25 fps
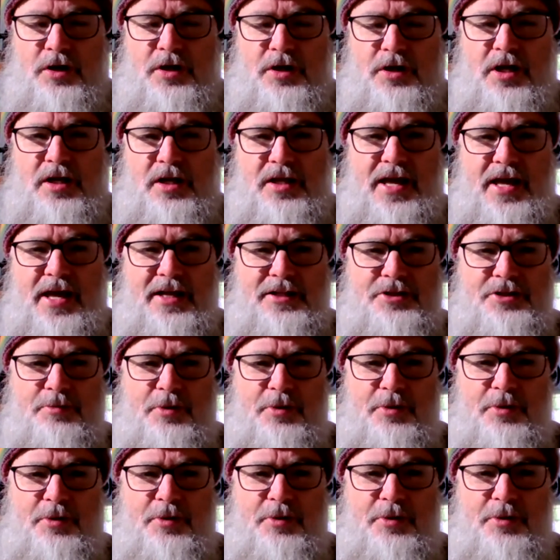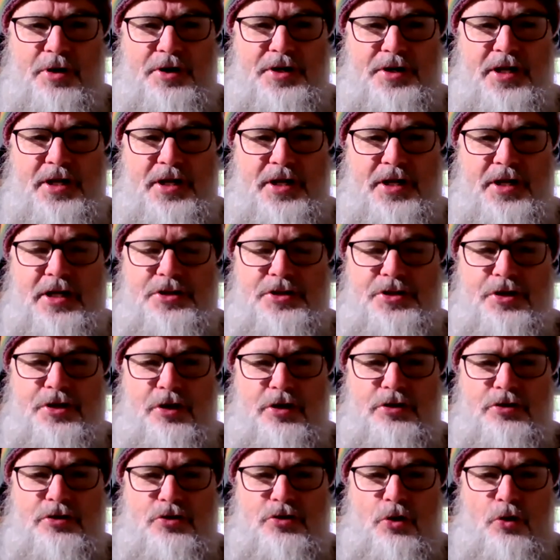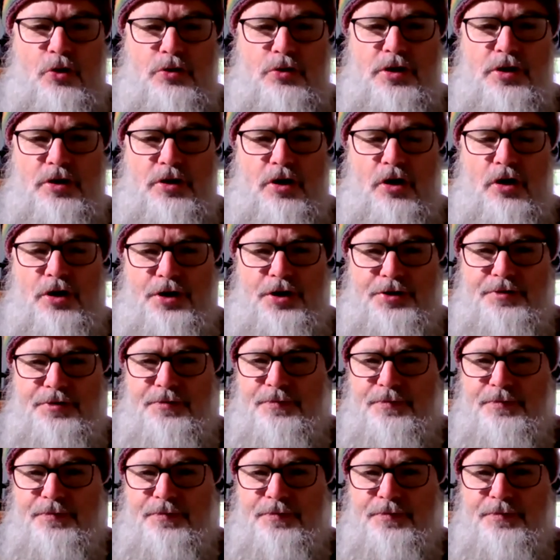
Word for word: I can get to my knees and I can talk to God.